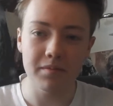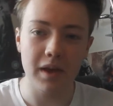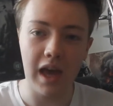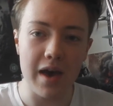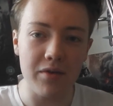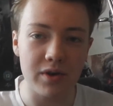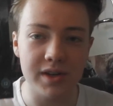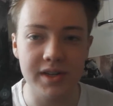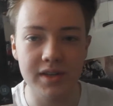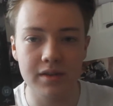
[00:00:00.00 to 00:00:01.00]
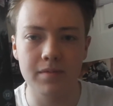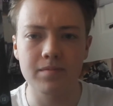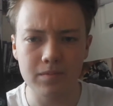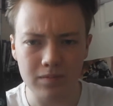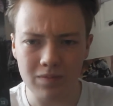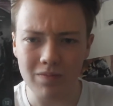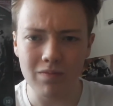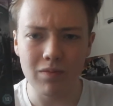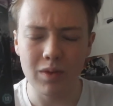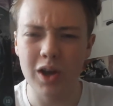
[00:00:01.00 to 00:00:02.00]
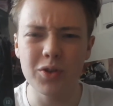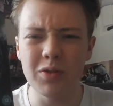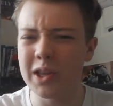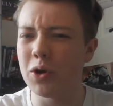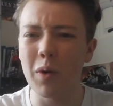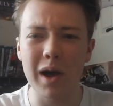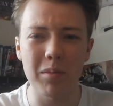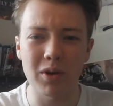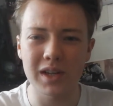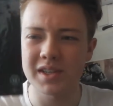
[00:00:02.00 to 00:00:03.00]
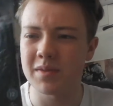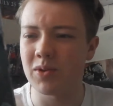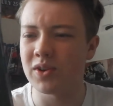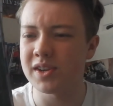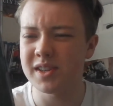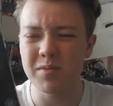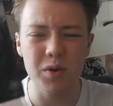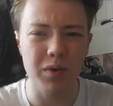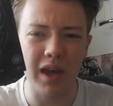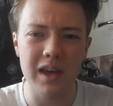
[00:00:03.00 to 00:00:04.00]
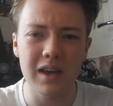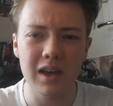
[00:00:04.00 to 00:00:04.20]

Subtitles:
Everest. Don't really know why I bought this, to be honest. It was okay.